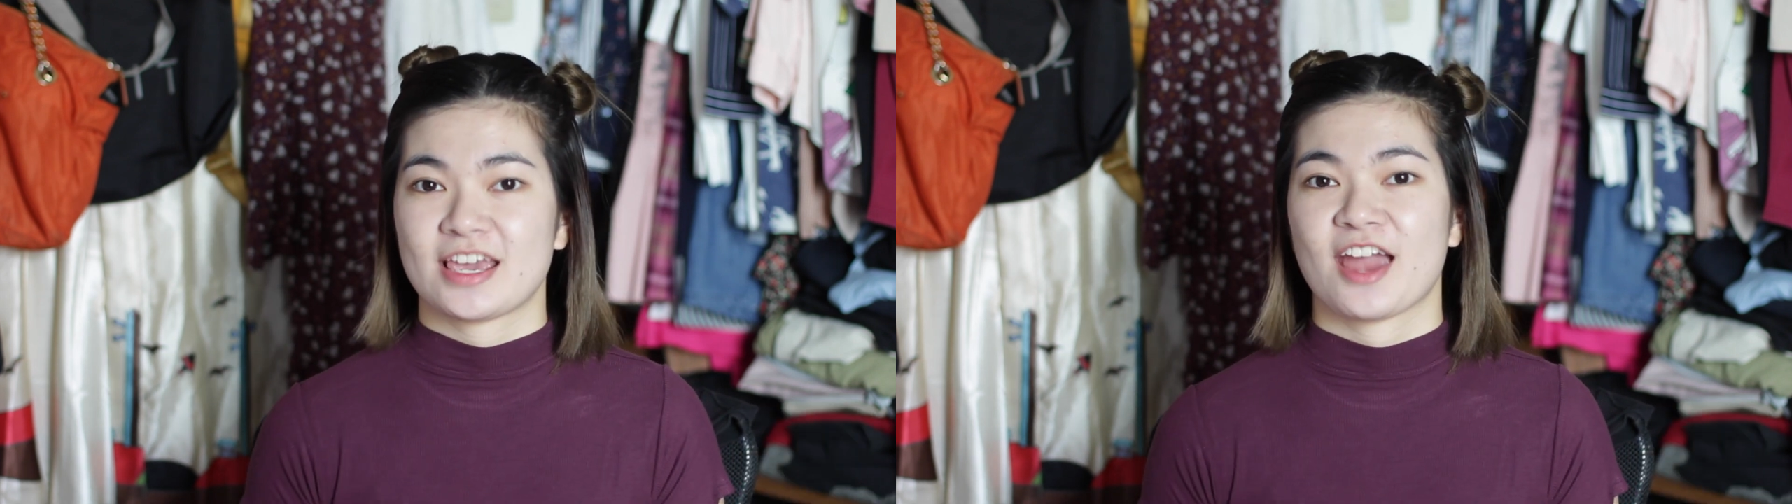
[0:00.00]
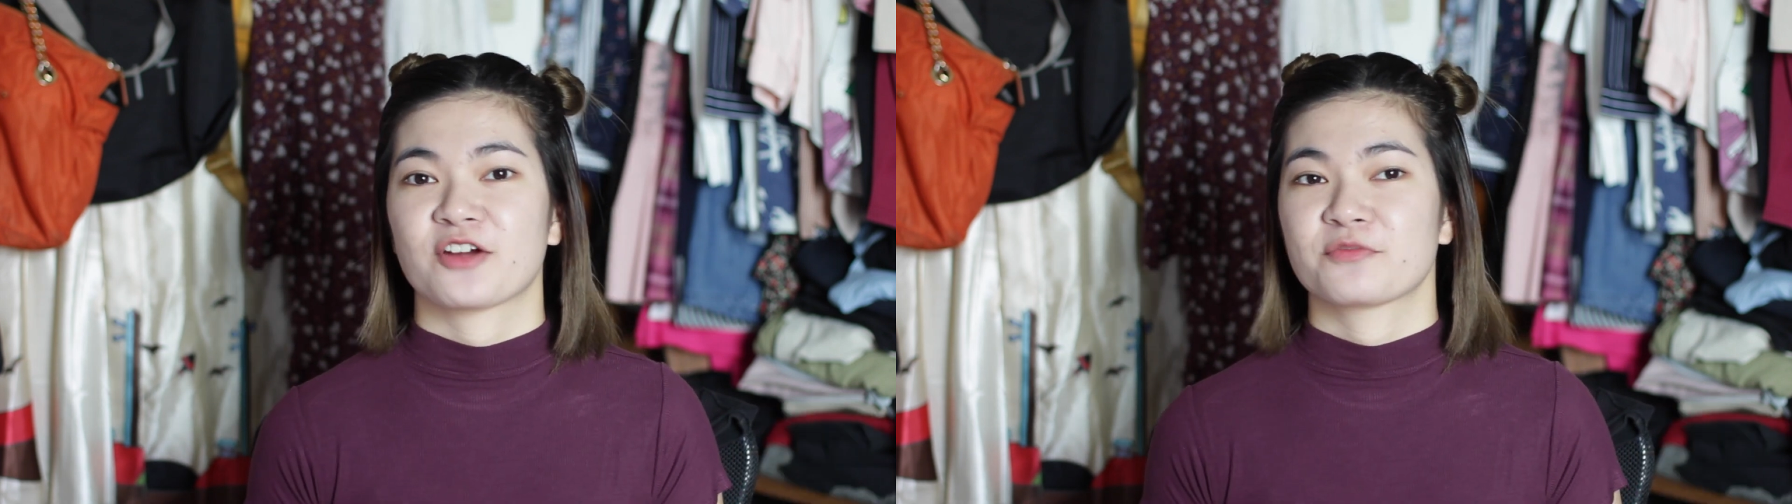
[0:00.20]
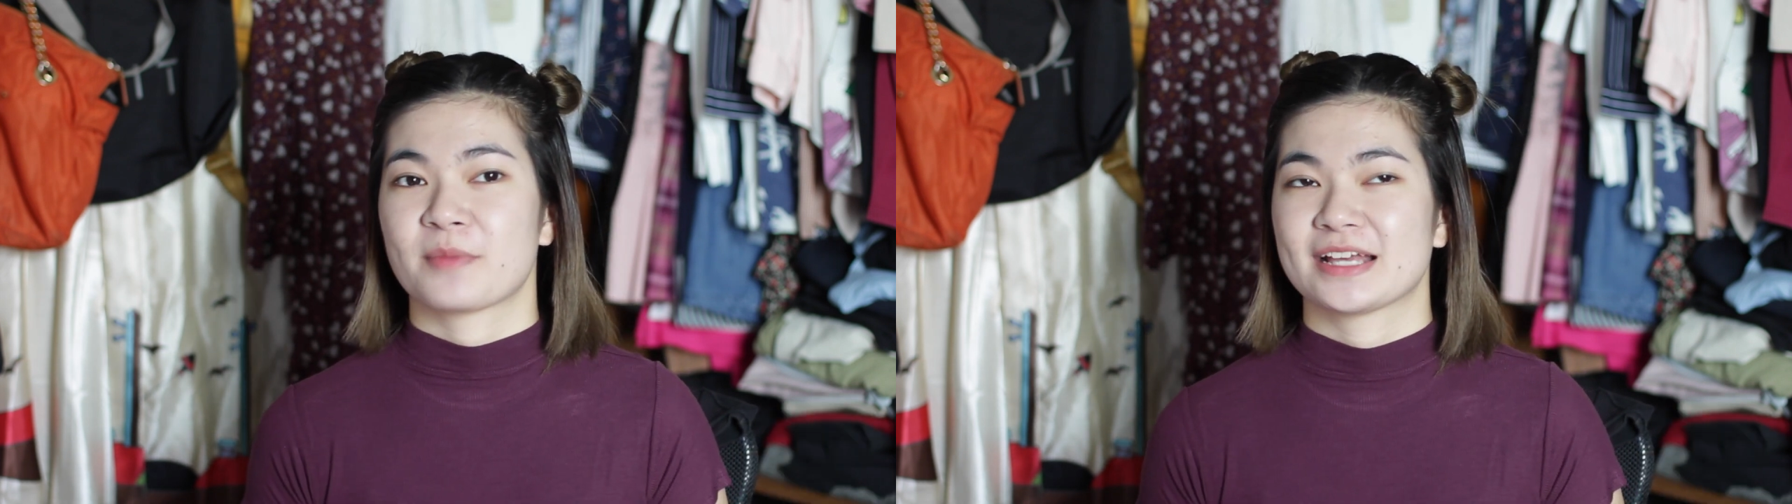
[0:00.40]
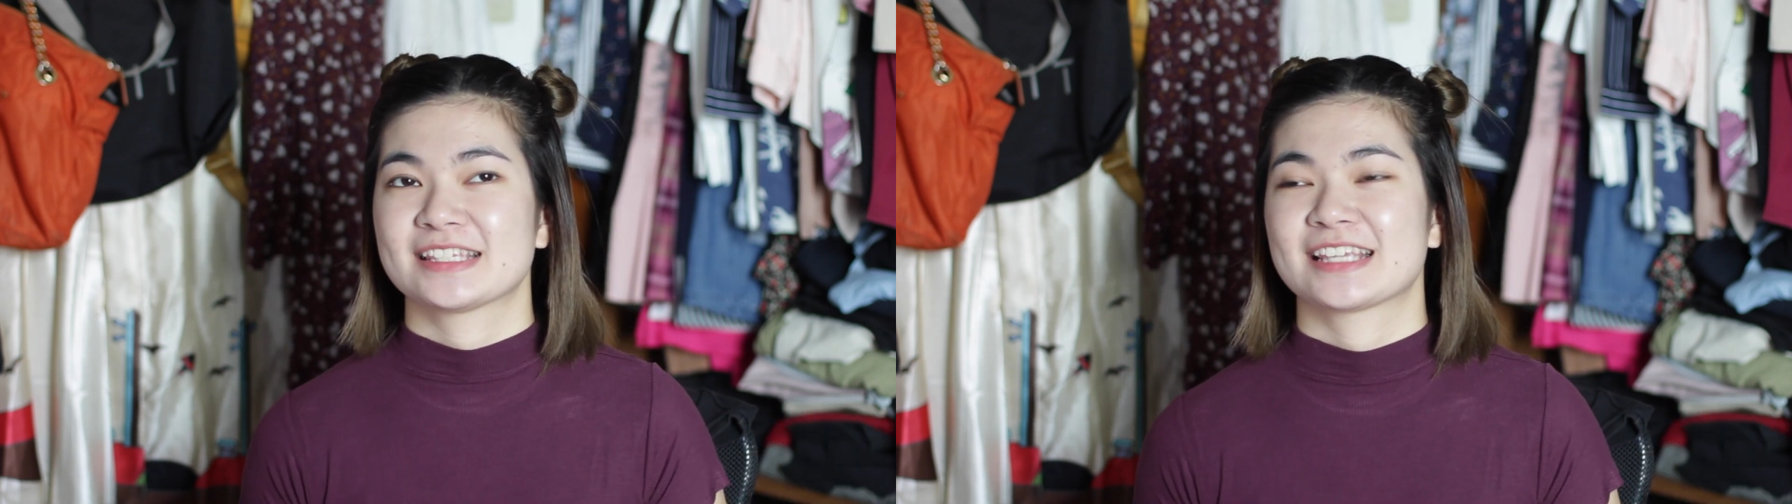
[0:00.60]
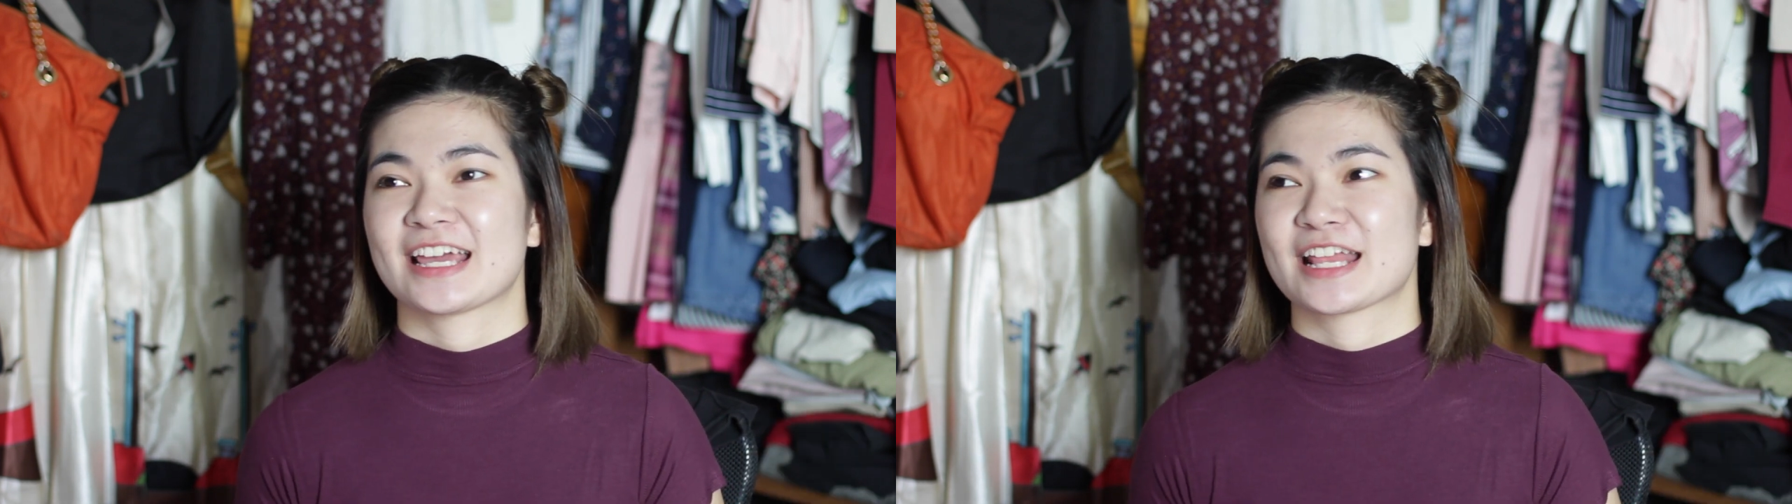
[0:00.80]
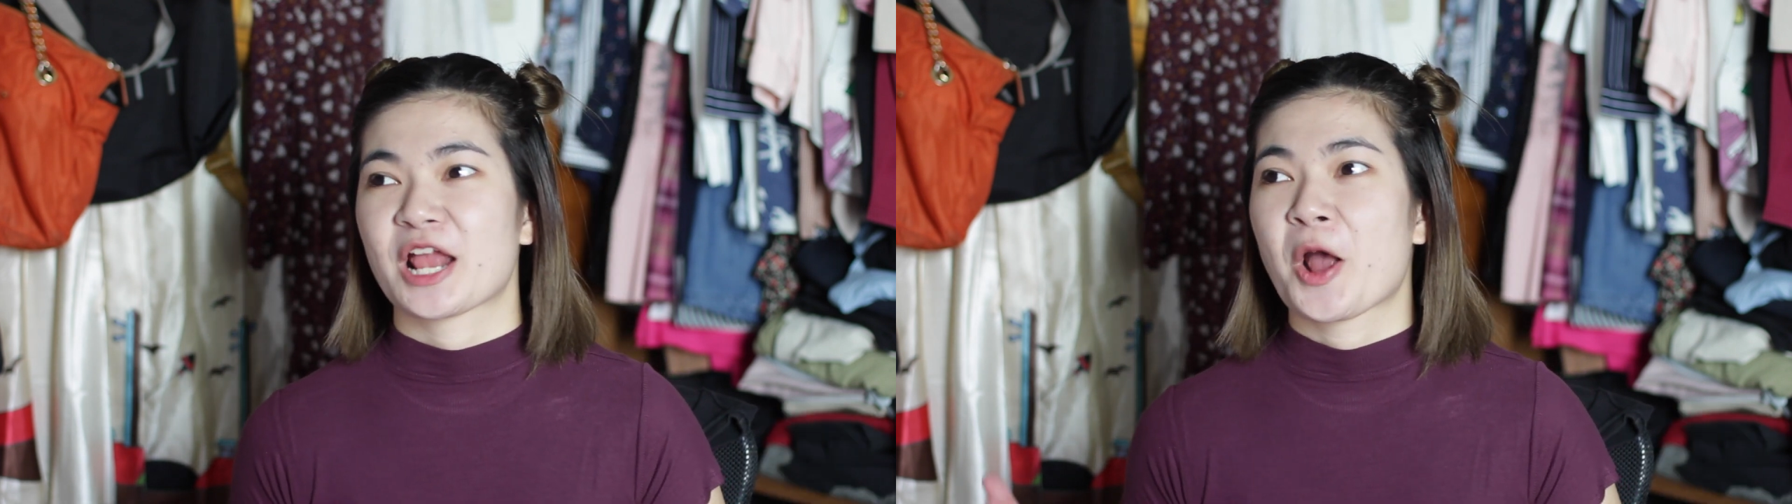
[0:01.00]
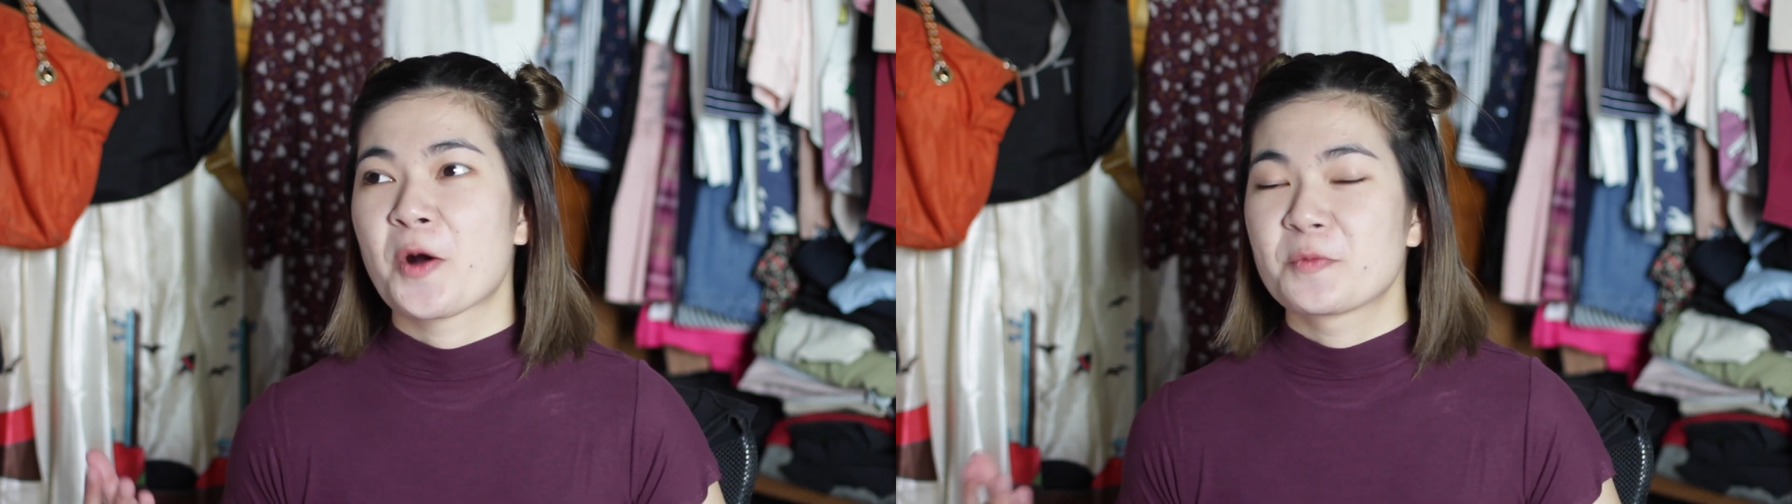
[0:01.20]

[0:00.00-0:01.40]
care of my skin